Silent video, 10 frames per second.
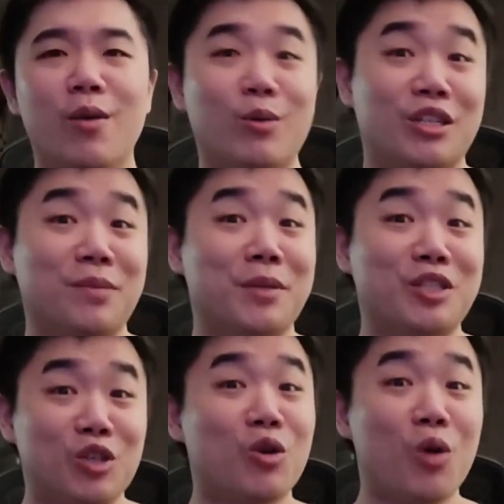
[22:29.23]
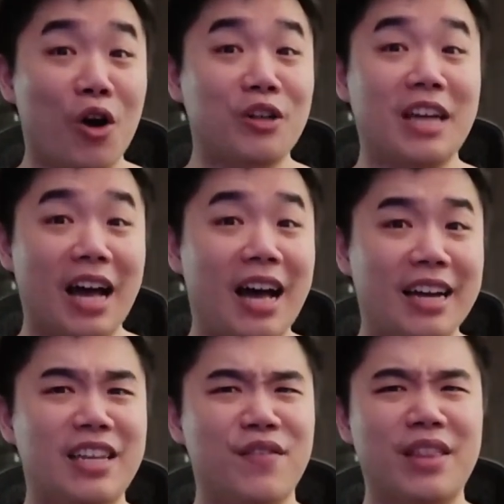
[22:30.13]
which is going to be so hard to
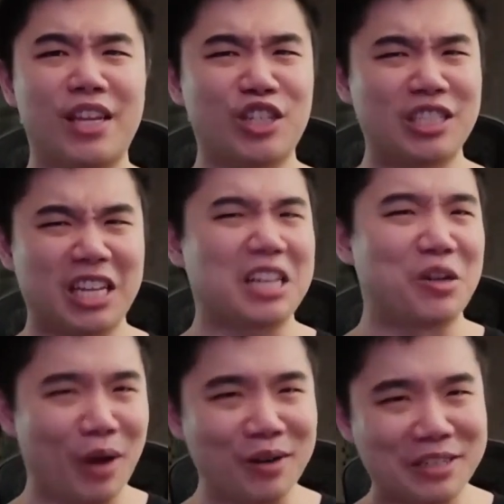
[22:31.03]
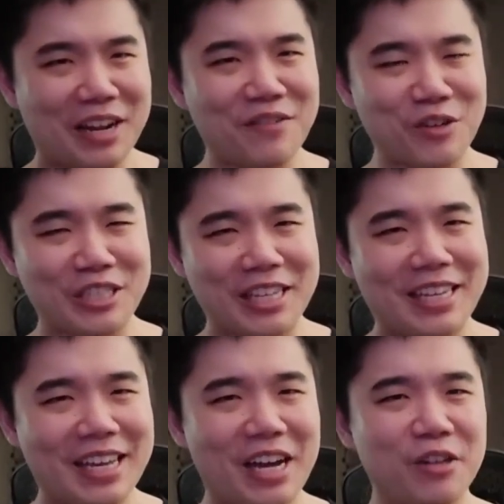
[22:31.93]
hide given that she's likely grounded after
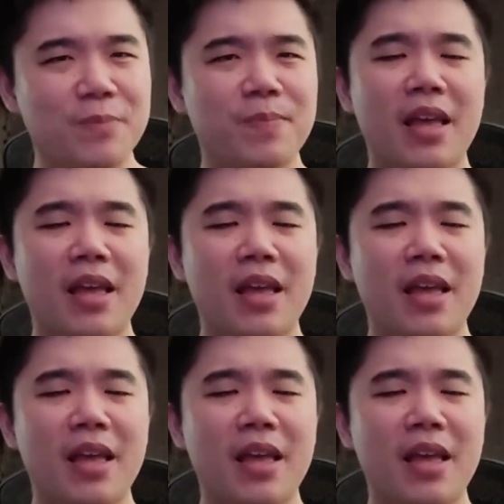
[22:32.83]
sneaking out.